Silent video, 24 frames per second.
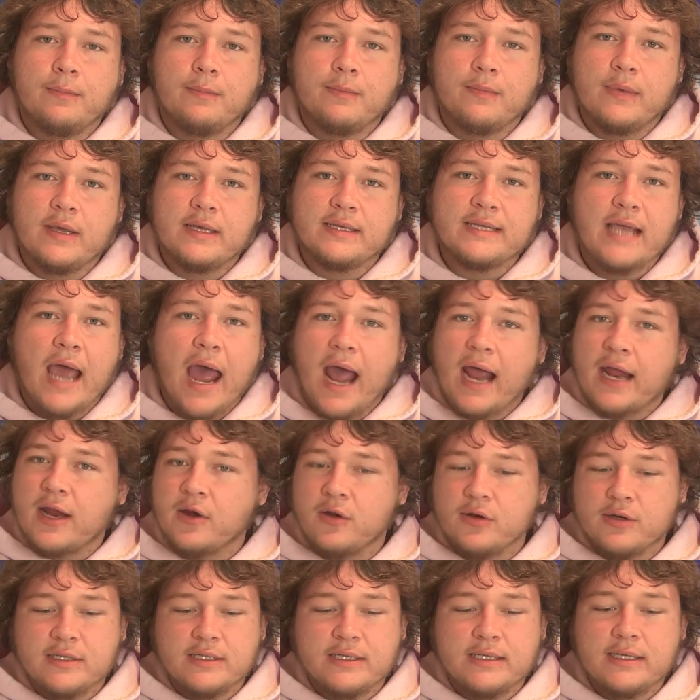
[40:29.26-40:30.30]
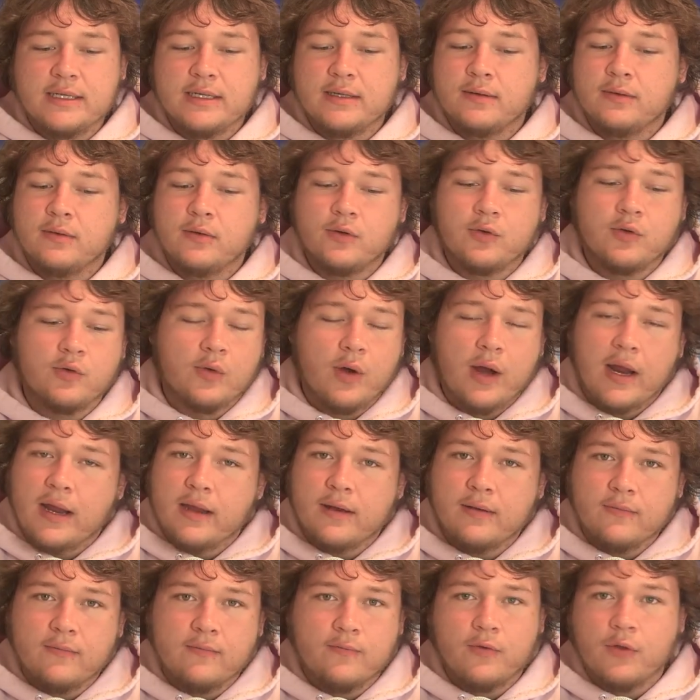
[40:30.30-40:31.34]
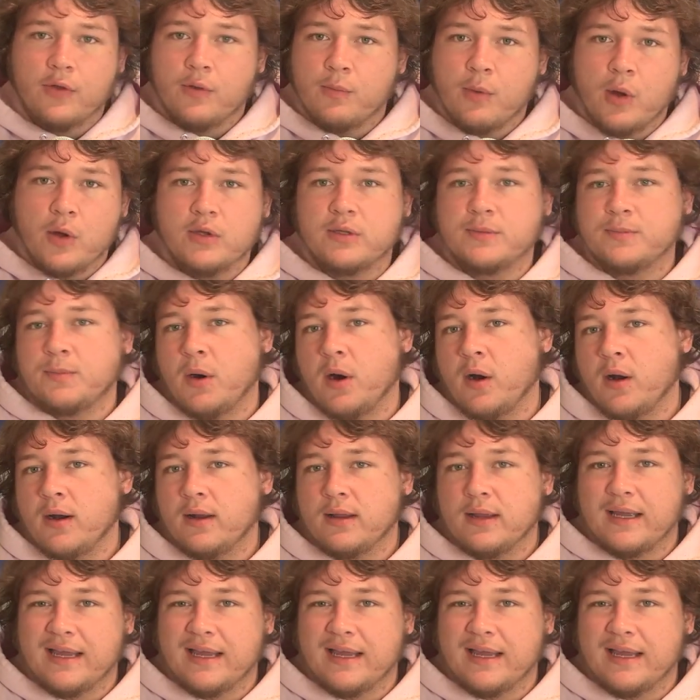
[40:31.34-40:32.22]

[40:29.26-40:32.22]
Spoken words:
His accuracy, great for the most part.